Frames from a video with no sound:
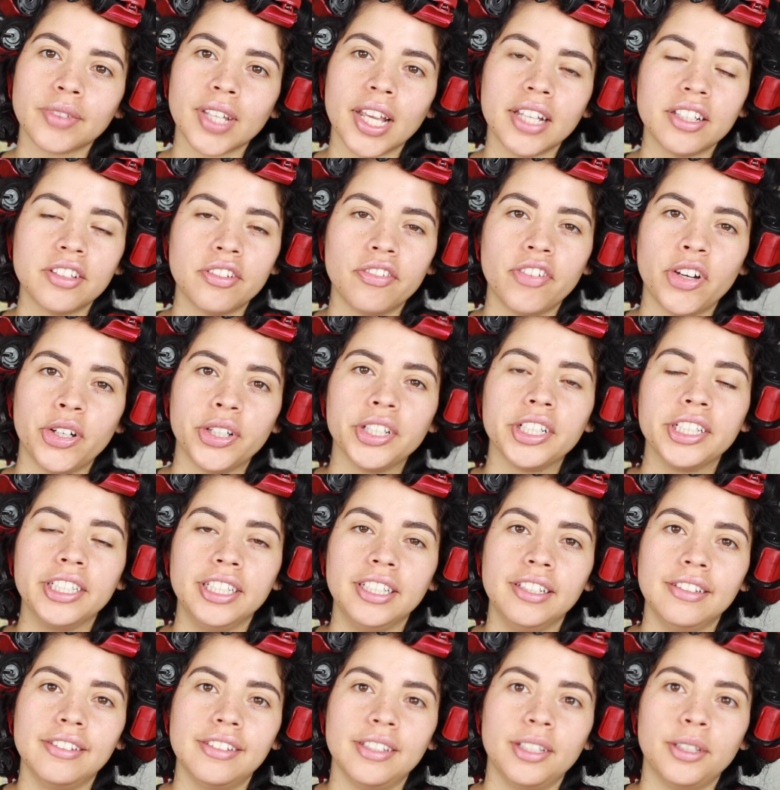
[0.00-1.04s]
It's fairly
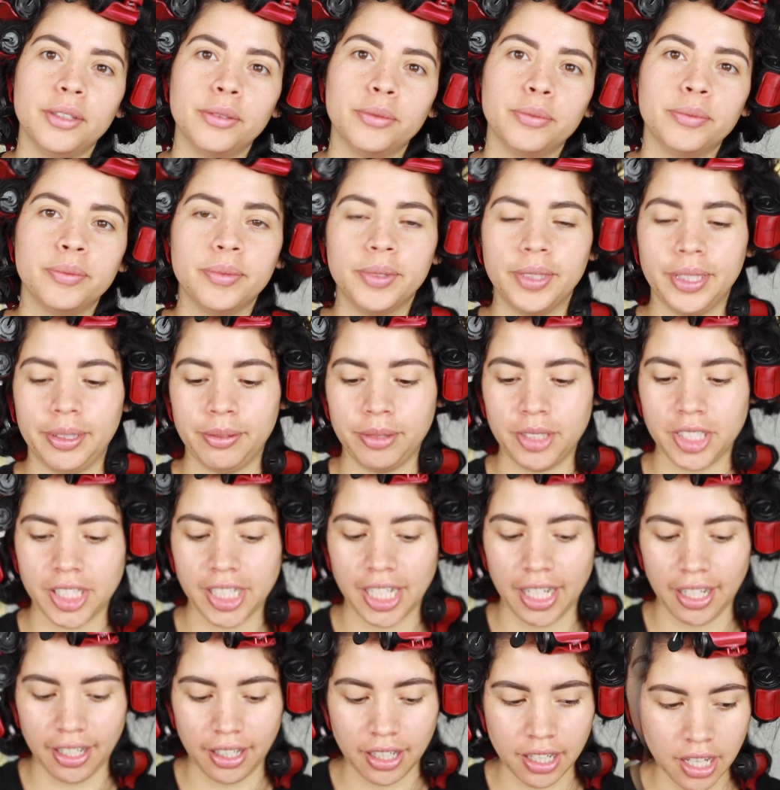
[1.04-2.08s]
easy. No, I'm just
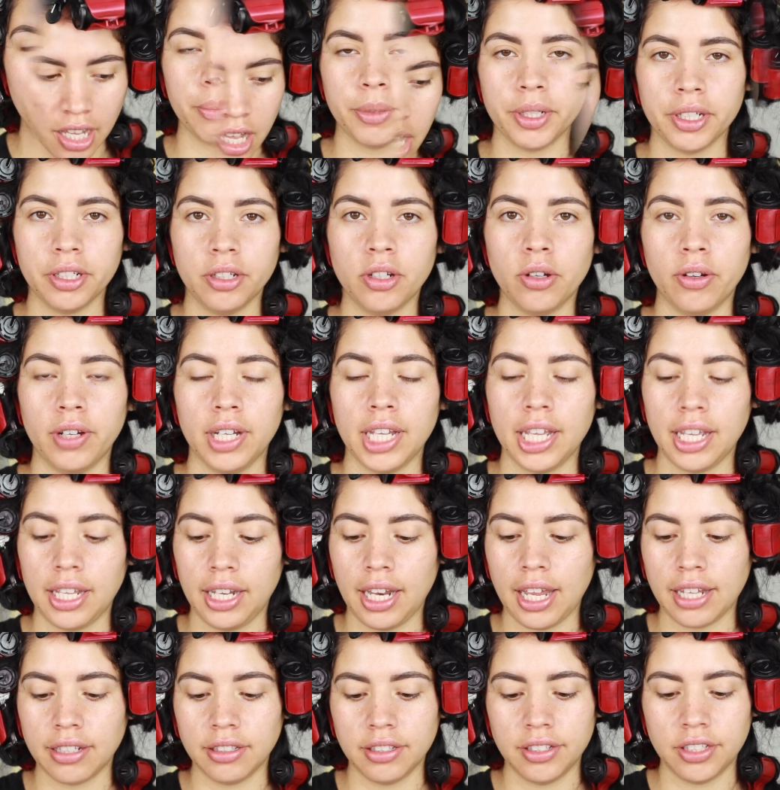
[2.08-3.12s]
kidding. I'm going to go ahead
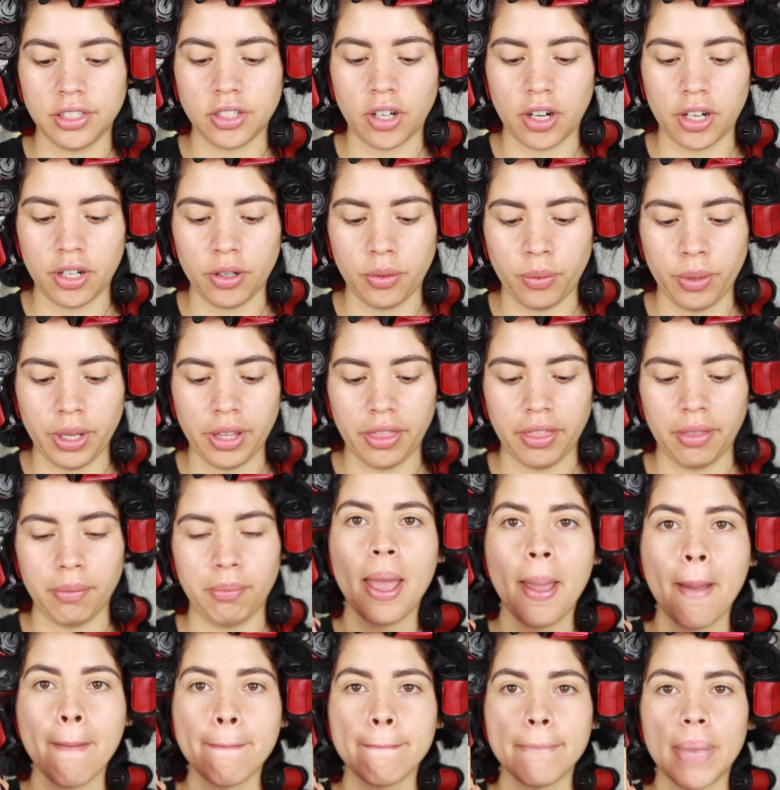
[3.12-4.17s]
and start with
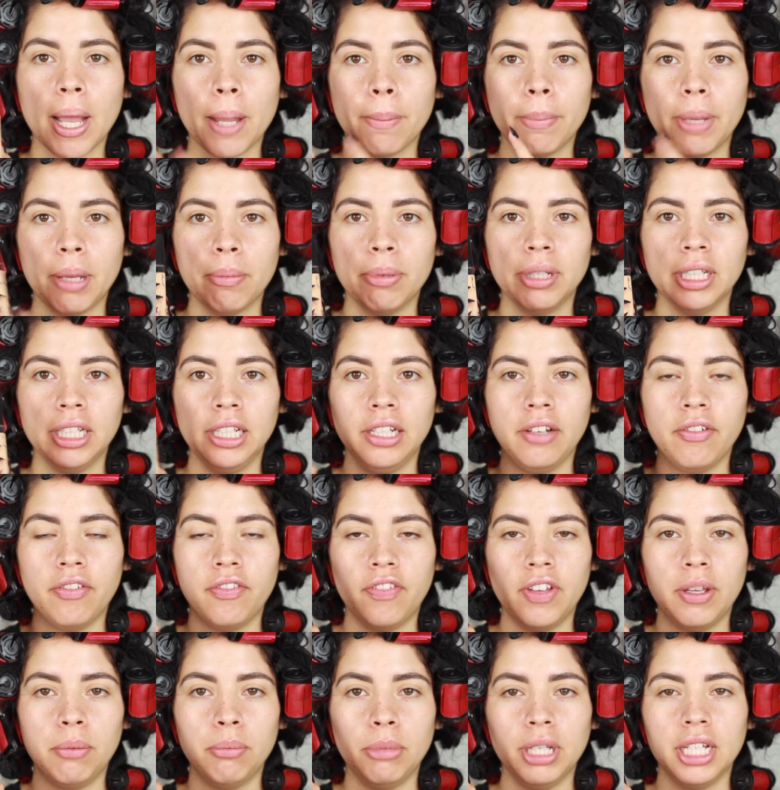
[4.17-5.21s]
my Maybelline
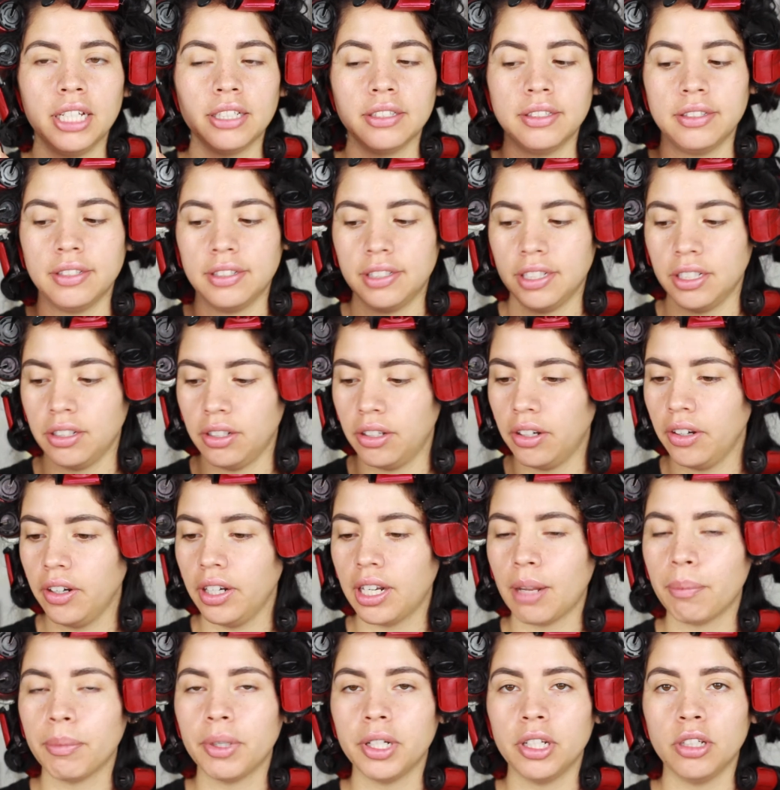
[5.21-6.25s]
Fit Me Concealer,
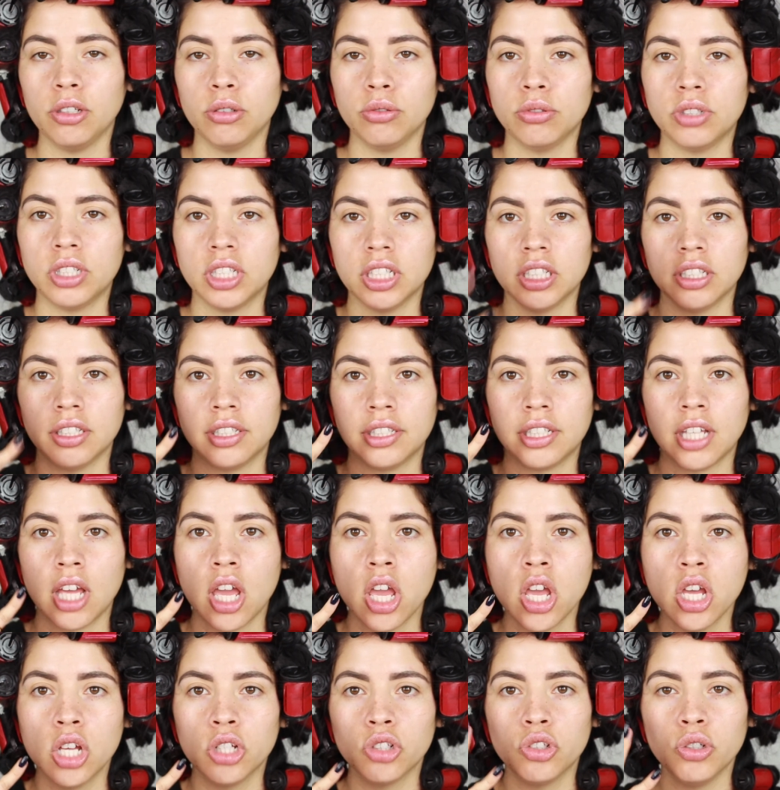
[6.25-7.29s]
and I'm going to use this
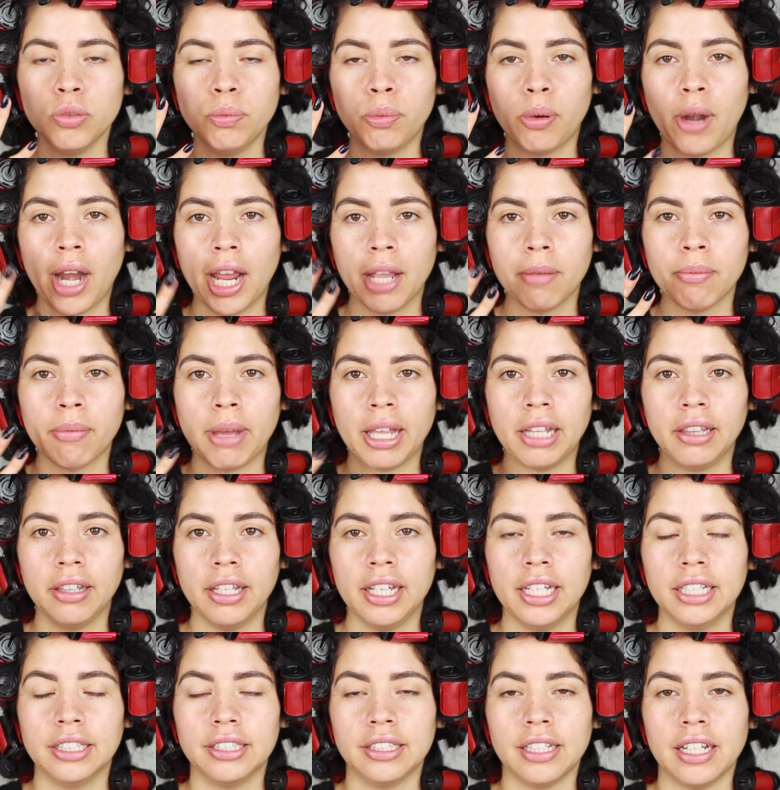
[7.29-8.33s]
to prime my
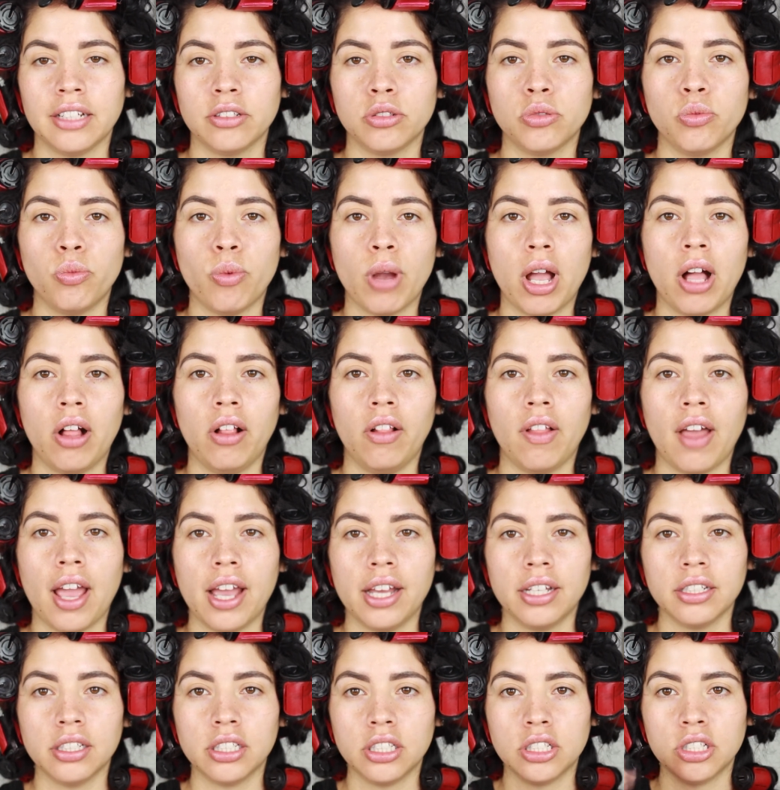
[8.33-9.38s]
lids as well
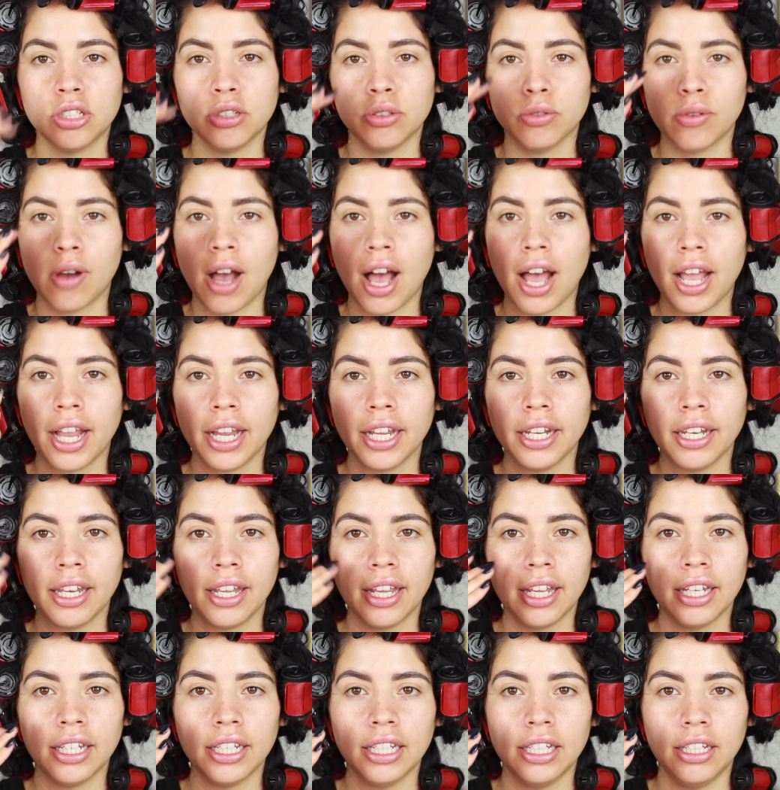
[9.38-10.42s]
as to hide
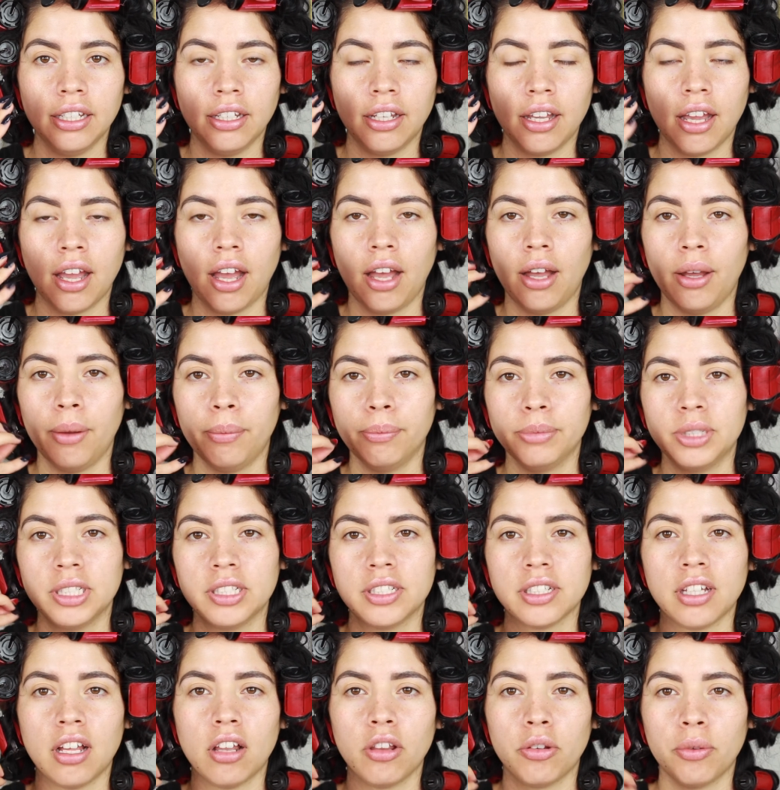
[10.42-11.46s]
any
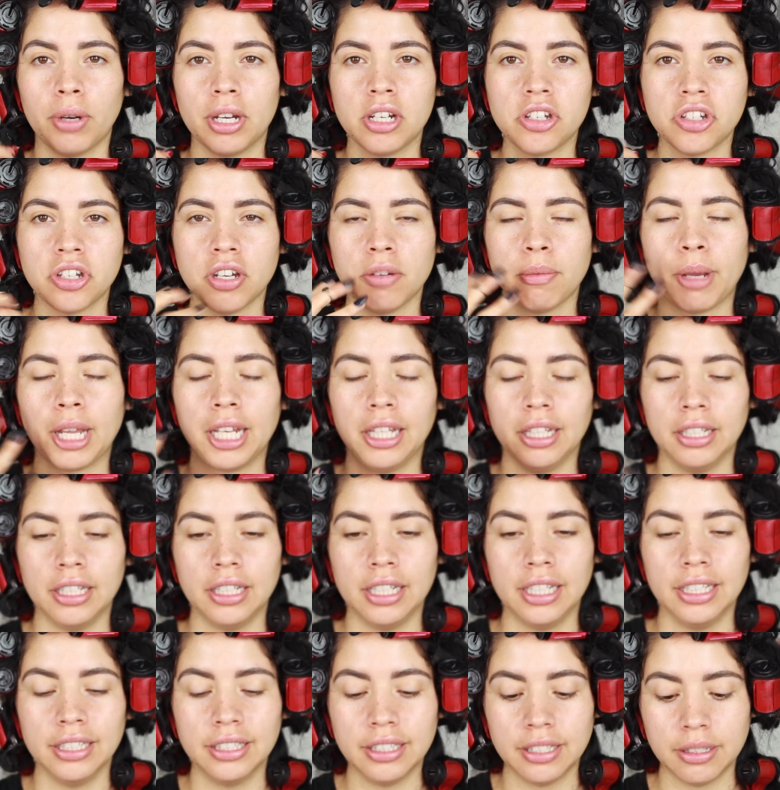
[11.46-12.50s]
discoloration my
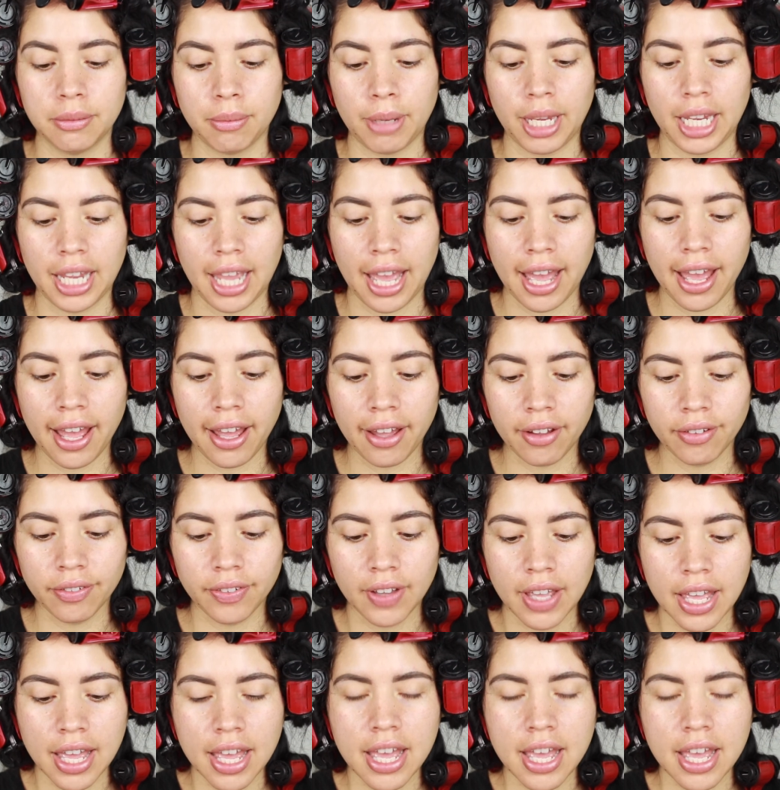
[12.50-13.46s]
lids may have.